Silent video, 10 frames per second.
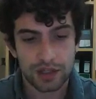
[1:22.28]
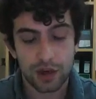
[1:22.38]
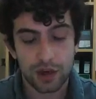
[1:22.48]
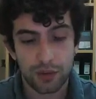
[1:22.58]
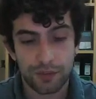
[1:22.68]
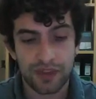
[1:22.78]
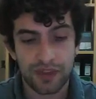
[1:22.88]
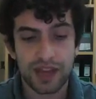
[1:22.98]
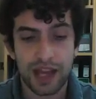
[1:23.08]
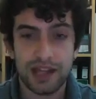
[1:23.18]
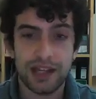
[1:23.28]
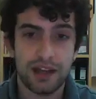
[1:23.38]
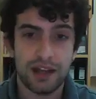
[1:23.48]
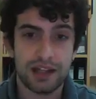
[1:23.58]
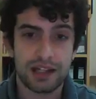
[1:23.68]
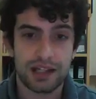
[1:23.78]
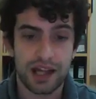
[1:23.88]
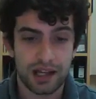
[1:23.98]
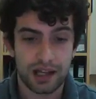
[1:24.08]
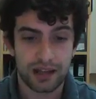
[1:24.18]
So the idea is
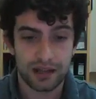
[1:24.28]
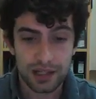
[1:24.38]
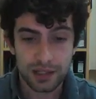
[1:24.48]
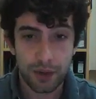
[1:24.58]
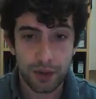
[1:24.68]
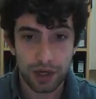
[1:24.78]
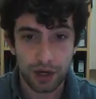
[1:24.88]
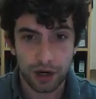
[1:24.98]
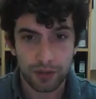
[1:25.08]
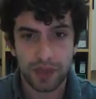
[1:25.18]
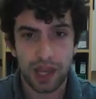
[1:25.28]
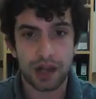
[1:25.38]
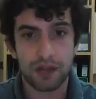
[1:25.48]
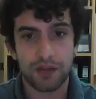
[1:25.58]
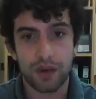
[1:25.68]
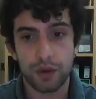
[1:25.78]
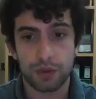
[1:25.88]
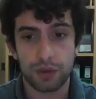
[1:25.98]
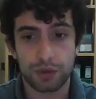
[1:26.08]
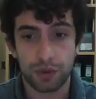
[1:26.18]
that in this webinar and in
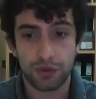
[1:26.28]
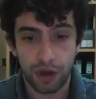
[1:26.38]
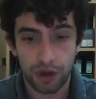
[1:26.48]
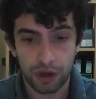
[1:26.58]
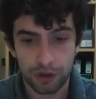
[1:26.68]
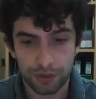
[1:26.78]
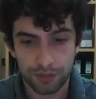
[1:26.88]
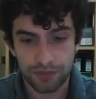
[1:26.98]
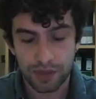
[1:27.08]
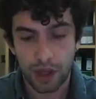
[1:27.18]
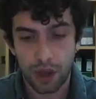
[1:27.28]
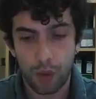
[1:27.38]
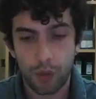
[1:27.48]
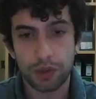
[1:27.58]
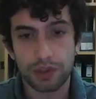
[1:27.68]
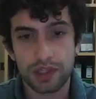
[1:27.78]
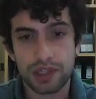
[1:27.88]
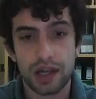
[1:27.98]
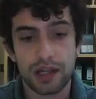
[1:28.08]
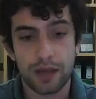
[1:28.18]
those which will follow, we will
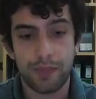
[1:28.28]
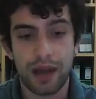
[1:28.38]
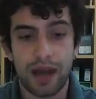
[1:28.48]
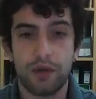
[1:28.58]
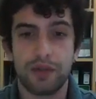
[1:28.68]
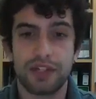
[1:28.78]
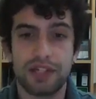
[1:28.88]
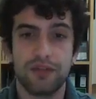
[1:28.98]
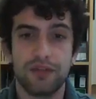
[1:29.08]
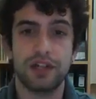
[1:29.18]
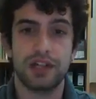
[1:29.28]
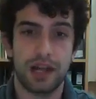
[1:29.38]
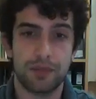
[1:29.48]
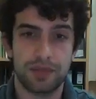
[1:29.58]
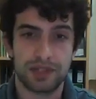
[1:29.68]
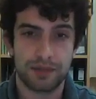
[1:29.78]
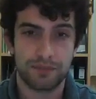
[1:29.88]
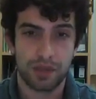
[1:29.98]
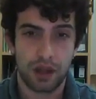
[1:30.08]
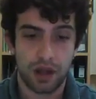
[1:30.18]
discuss about the different types
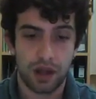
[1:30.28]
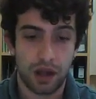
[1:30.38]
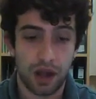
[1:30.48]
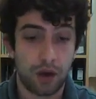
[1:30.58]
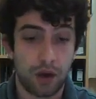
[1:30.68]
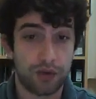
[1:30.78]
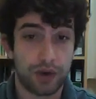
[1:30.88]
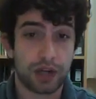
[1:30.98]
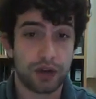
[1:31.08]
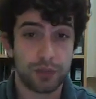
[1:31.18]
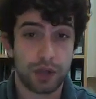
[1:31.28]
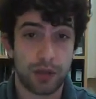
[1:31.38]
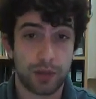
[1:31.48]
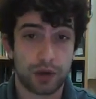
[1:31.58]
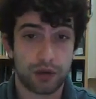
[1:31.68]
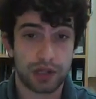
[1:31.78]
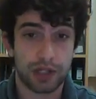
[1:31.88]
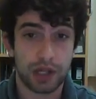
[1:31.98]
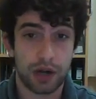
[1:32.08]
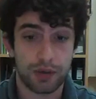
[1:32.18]
of records we come
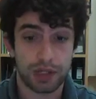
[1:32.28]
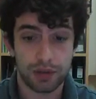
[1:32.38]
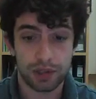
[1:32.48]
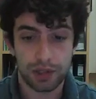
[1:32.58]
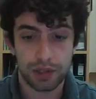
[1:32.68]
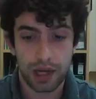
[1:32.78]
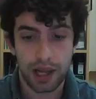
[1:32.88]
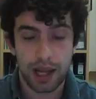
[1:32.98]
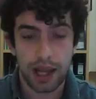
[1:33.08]
across in our research,